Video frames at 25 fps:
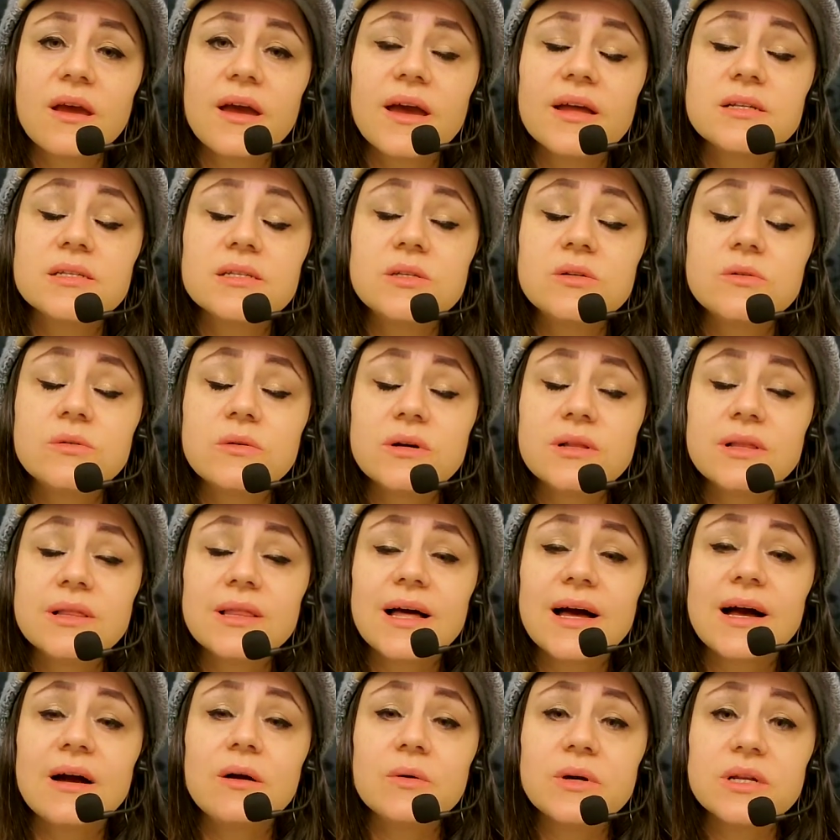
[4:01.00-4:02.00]
and to
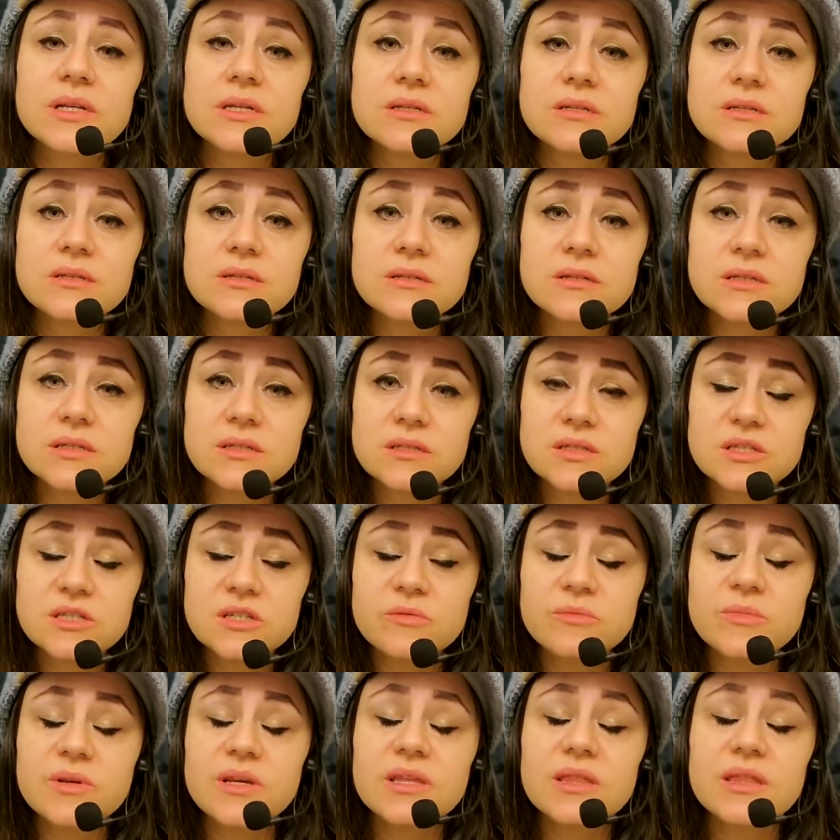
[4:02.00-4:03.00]
allow it
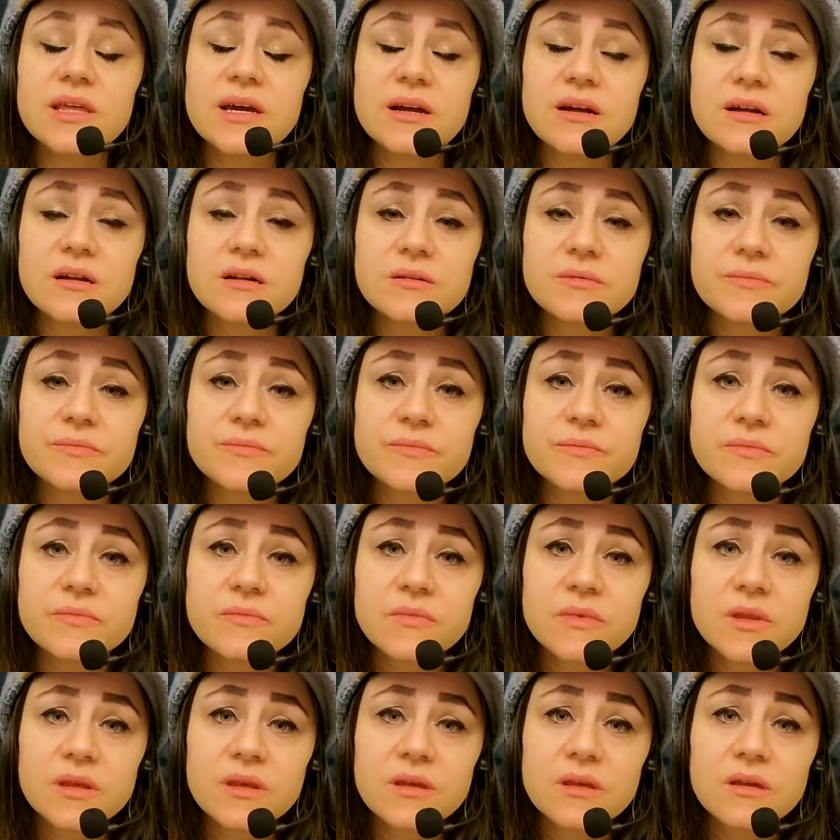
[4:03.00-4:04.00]
to be there.
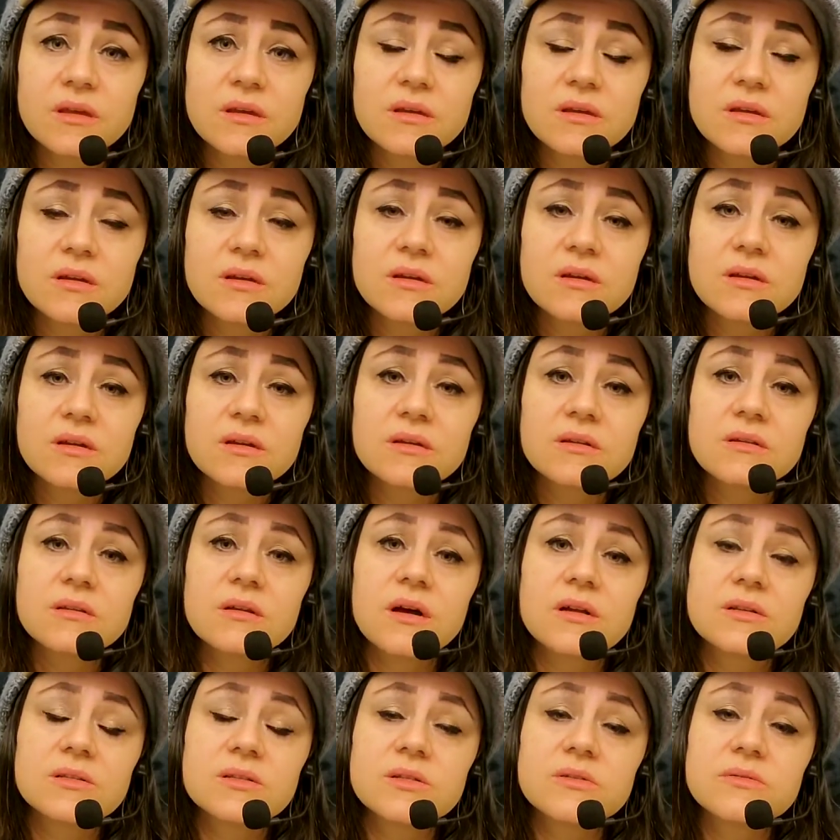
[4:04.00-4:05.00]

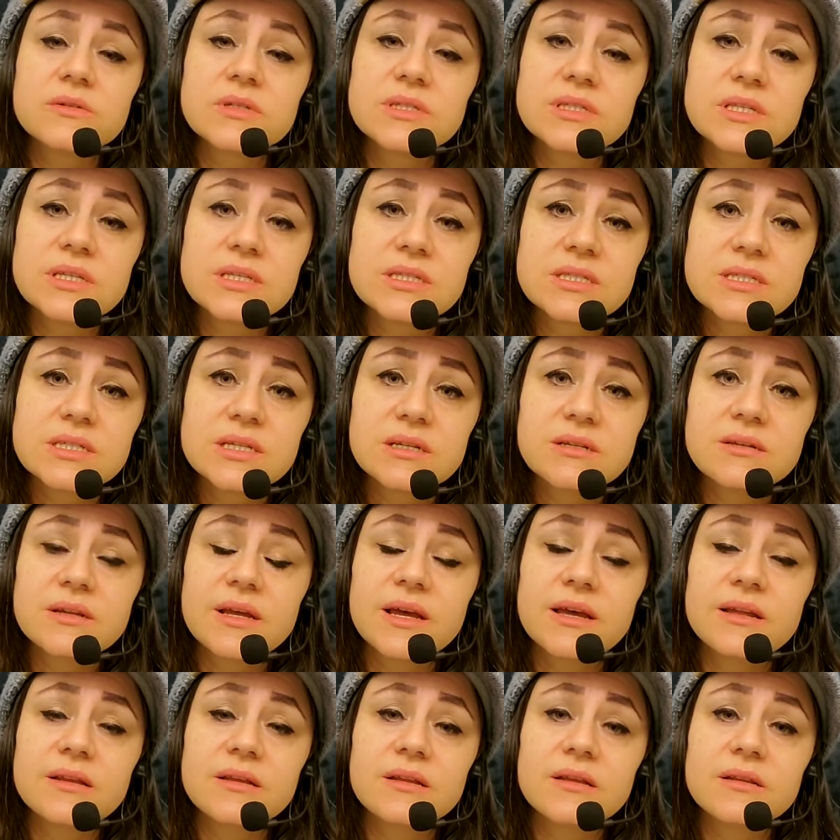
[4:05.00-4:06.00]
Not to resist it
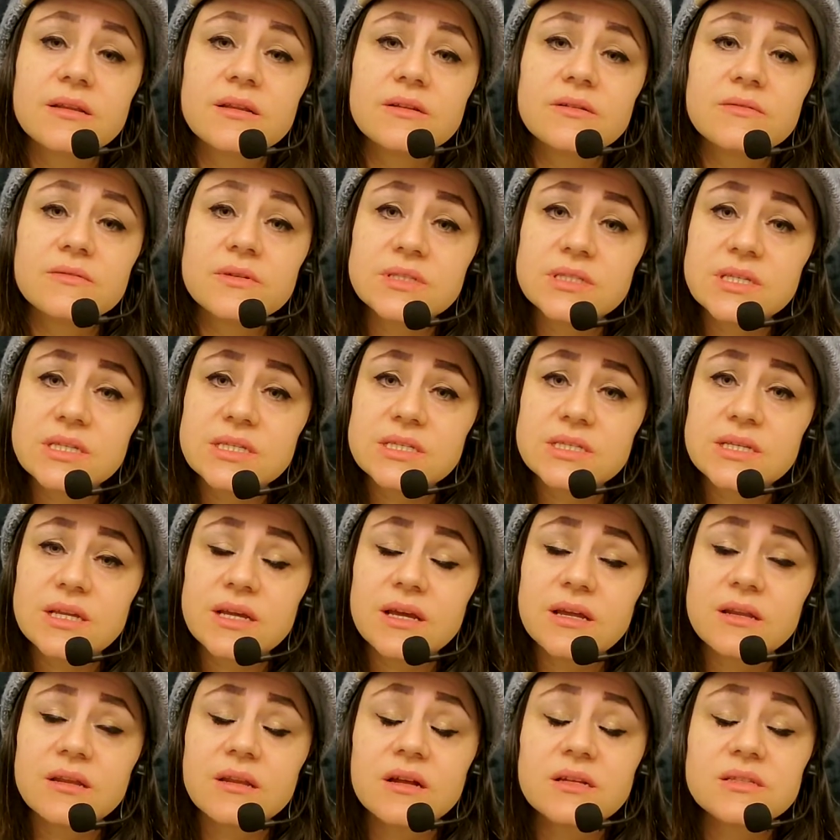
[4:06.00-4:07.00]

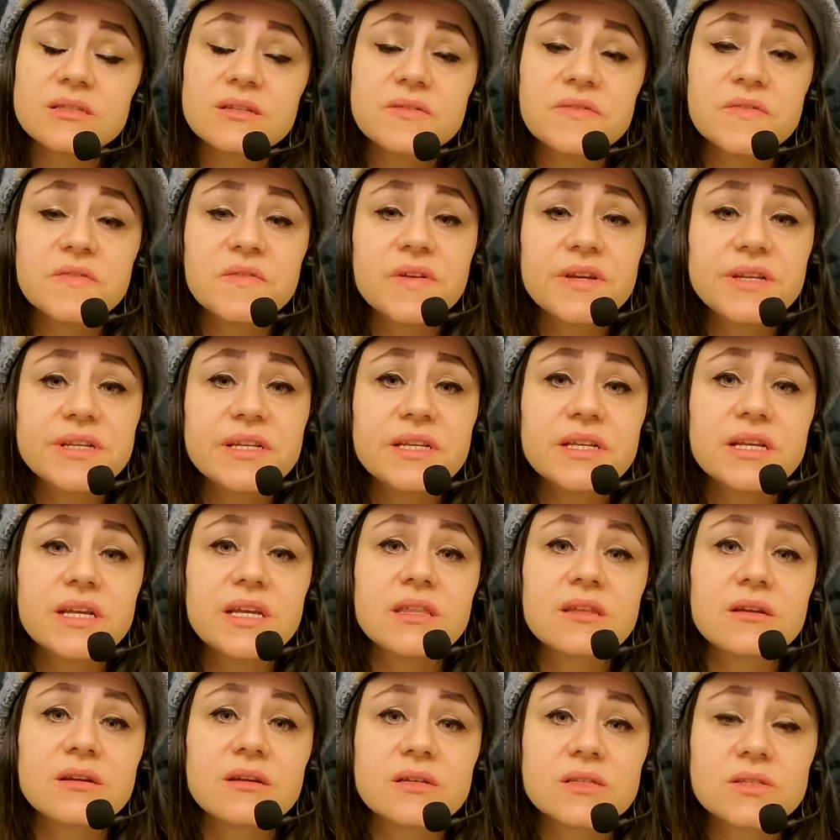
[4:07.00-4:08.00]
and not to feed it
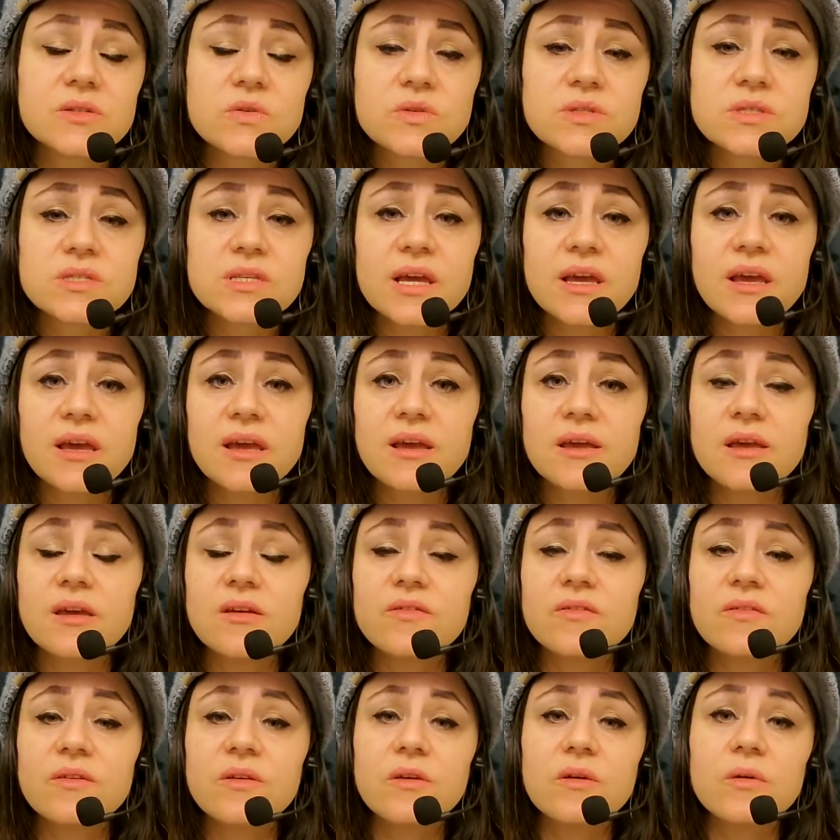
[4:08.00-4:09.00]
either. So say
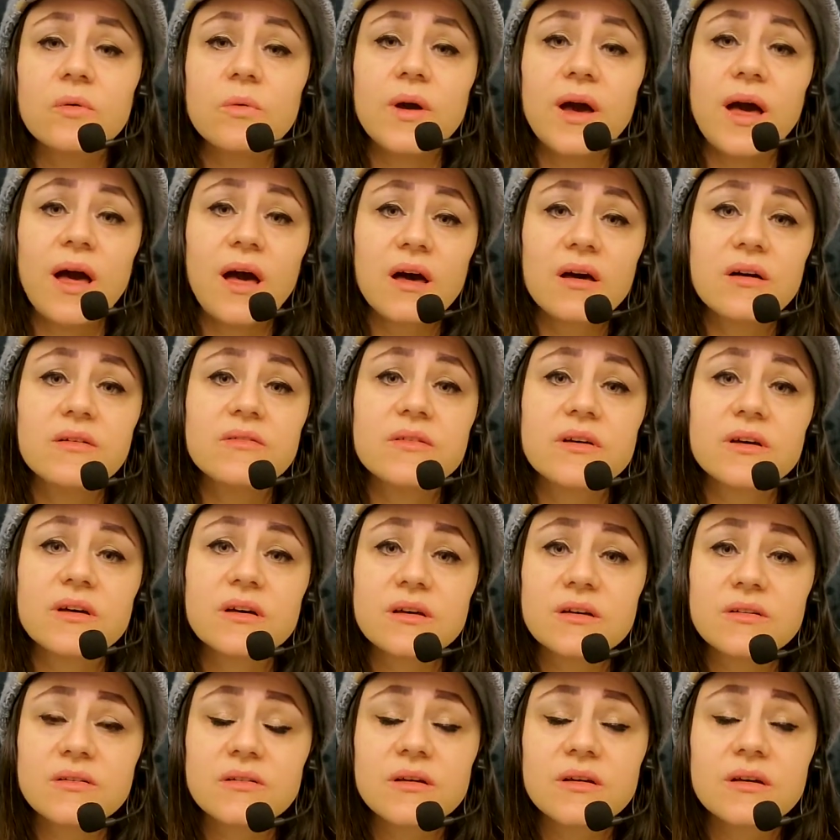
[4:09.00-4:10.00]
if you have
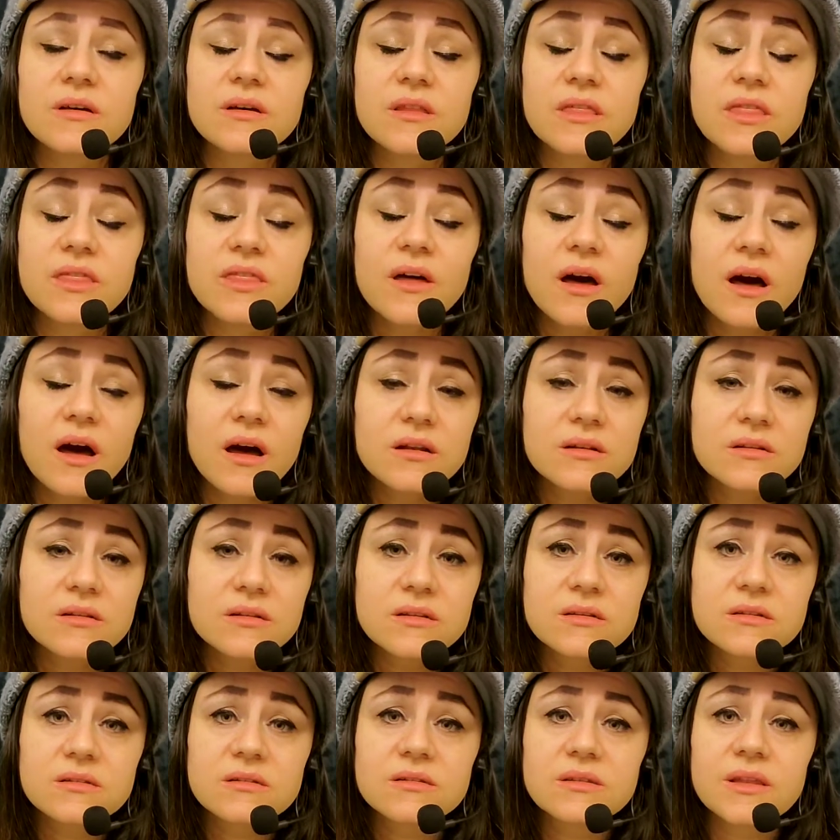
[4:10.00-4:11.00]
a thought
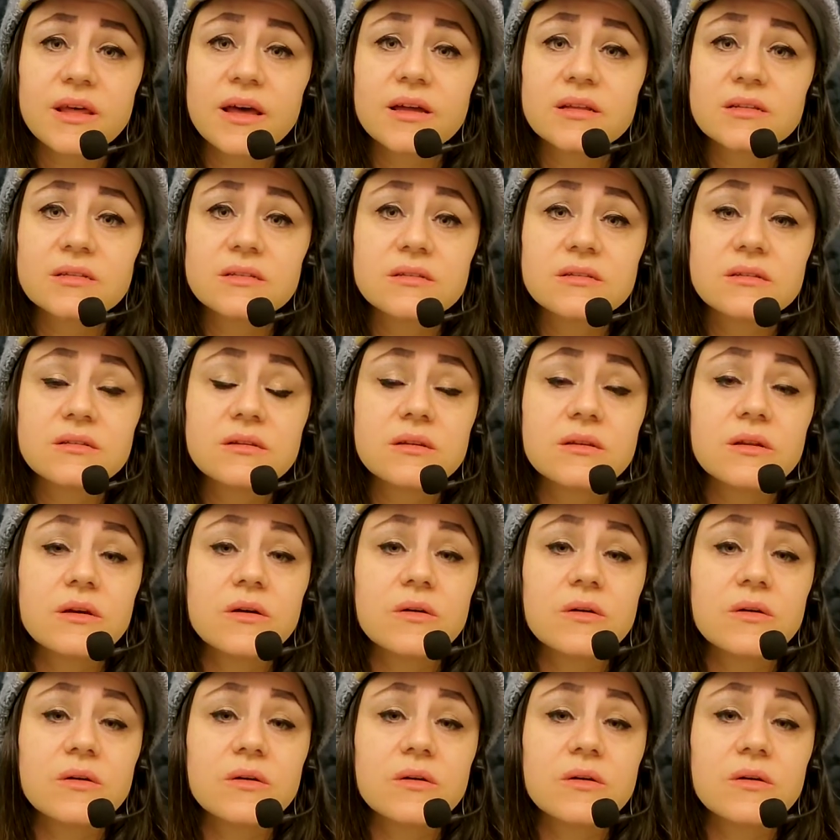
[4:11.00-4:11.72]
that,